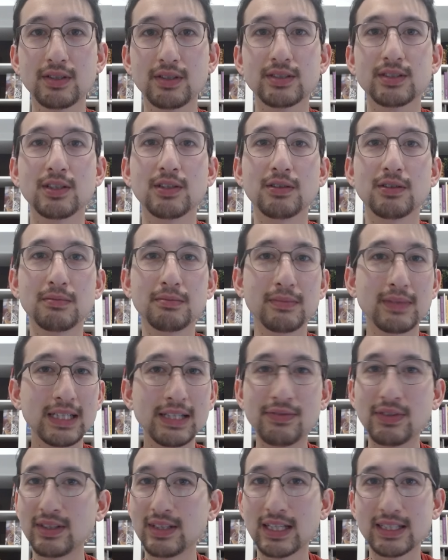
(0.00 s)
so
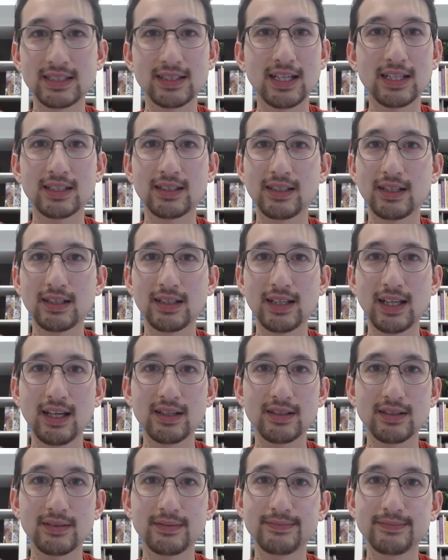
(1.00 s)
even less likely to land.
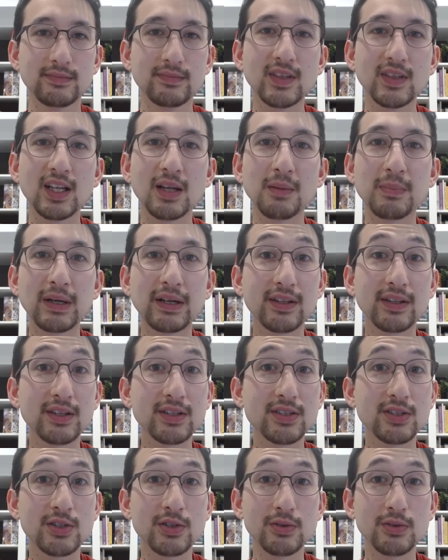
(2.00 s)
Compare this
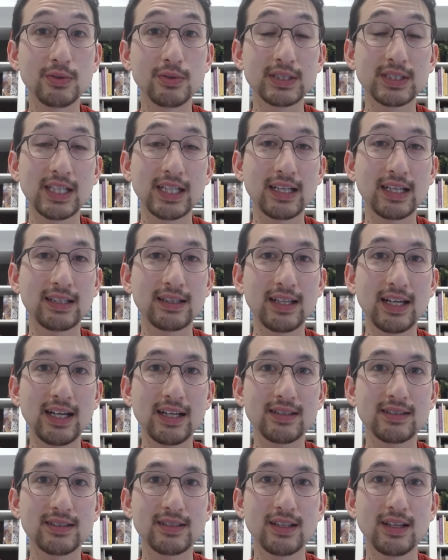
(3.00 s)
to Psychic
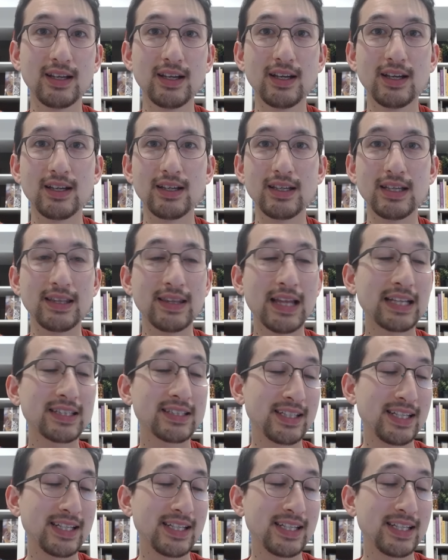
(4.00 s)
Lance. That's an